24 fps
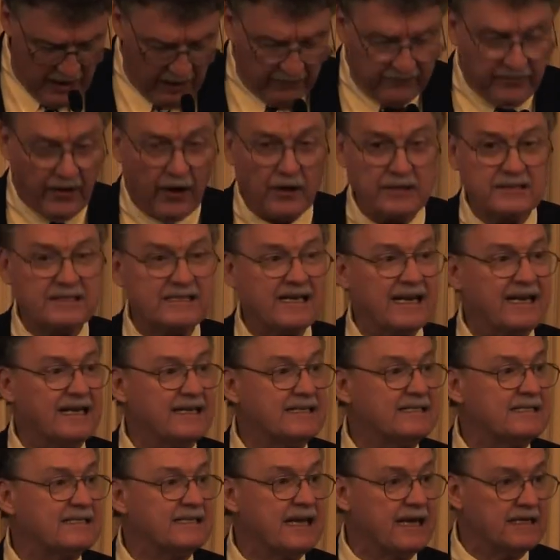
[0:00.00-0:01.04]
of our
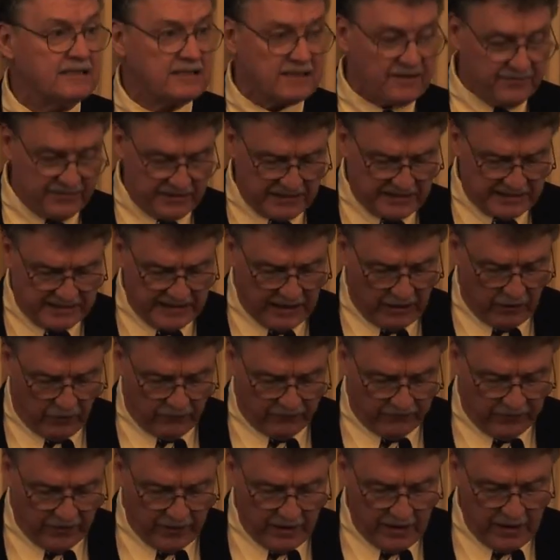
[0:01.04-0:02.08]
city's sense of
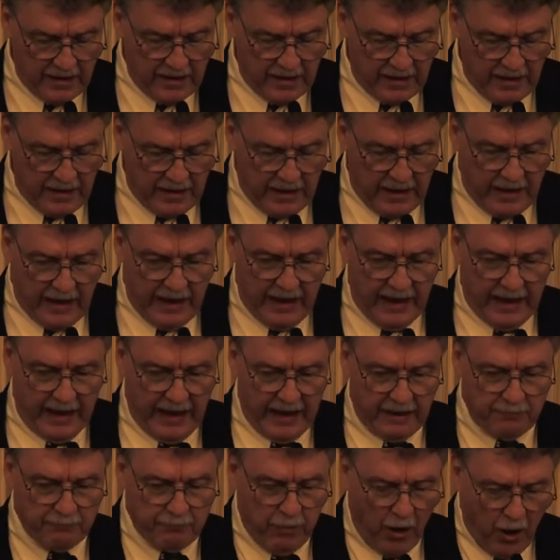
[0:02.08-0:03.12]
itself.
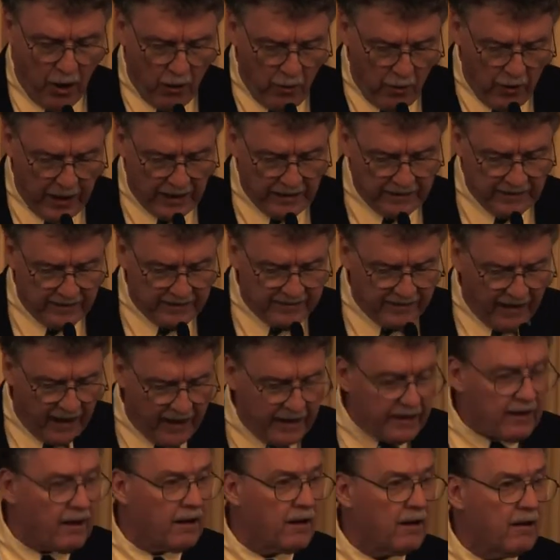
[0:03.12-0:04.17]
And borrowing the
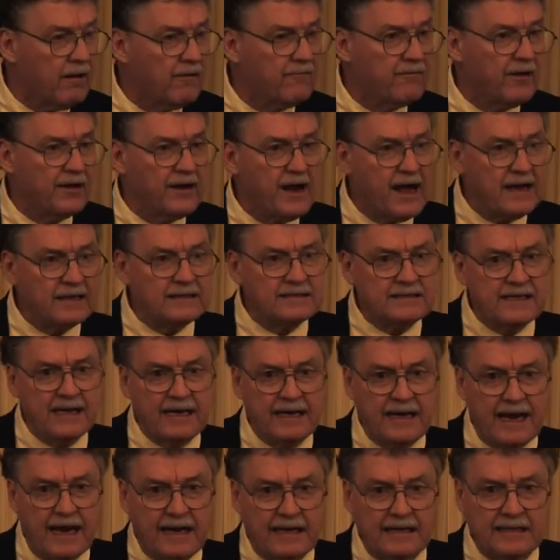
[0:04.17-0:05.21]
title of a
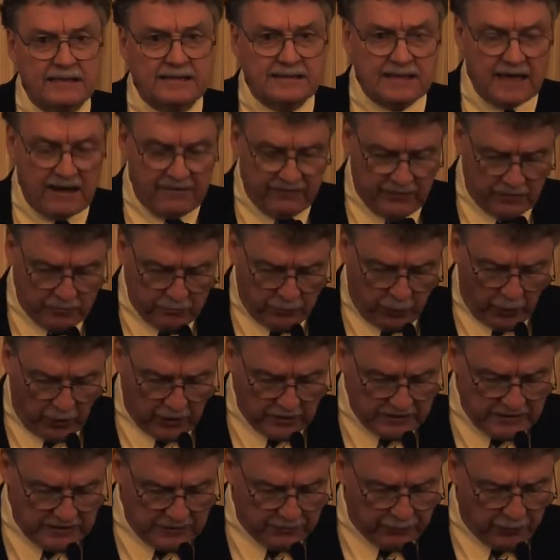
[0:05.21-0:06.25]
1987
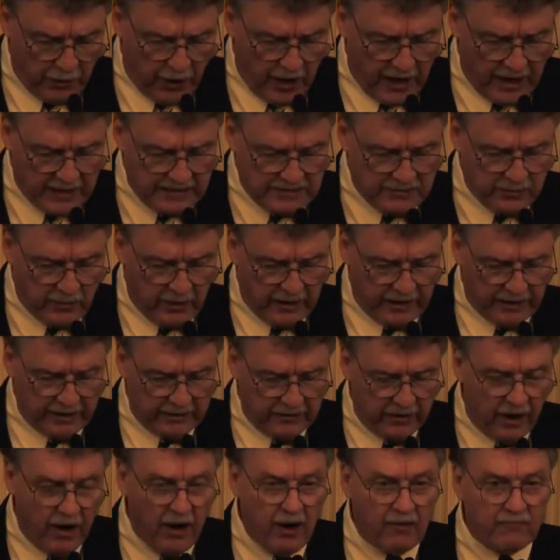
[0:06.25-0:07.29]
Pulitzer Prize
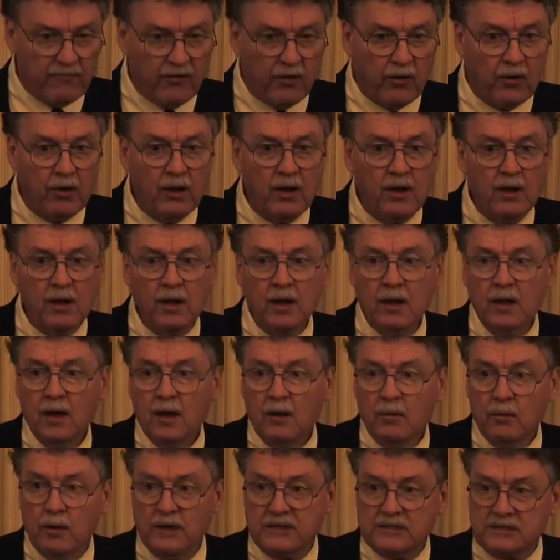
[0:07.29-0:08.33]
winning novel,
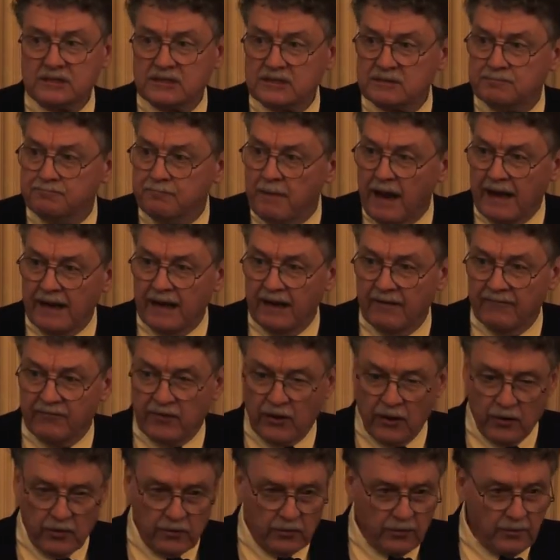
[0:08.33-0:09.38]
which many
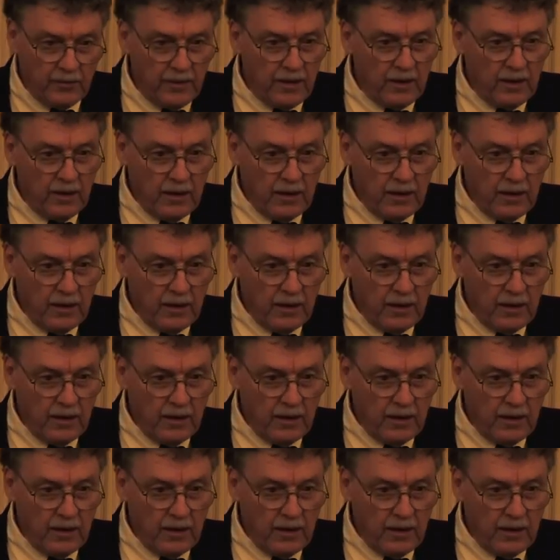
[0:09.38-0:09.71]
of you